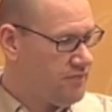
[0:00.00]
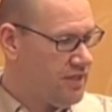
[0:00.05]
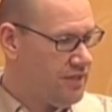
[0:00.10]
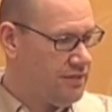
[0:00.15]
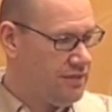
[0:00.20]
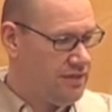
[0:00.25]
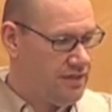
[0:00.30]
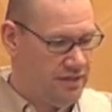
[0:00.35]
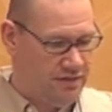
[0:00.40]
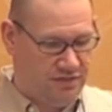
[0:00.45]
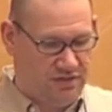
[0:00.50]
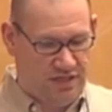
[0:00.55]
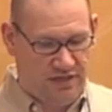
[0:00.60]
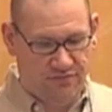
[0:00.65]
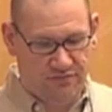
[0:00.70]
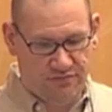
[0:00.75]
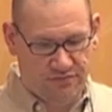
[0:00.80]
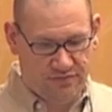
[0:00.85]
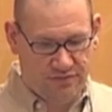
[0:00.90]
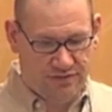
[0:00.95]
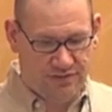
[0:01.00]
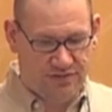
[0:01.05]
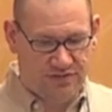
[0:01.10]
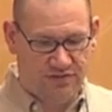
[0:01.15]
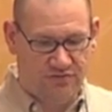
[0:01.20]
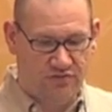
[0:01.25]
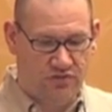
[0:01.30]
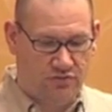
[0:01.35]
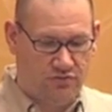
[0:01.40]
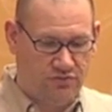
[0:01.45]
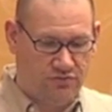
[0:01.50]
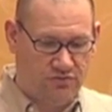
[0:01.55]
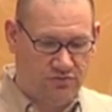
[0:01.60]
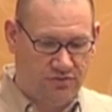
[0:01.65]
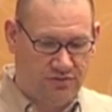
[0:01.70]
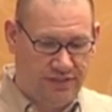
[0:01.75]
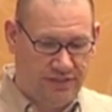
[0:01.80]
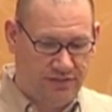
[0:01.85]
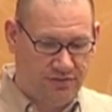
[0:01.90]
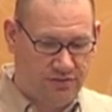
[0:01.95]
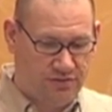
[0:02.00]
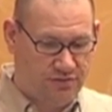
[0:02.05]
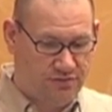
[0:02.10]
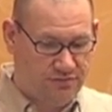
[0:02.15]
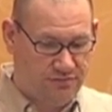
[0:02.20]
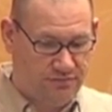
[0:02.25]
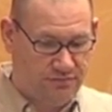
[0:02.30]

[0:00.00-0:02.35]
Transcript: And then I just have the list of those links.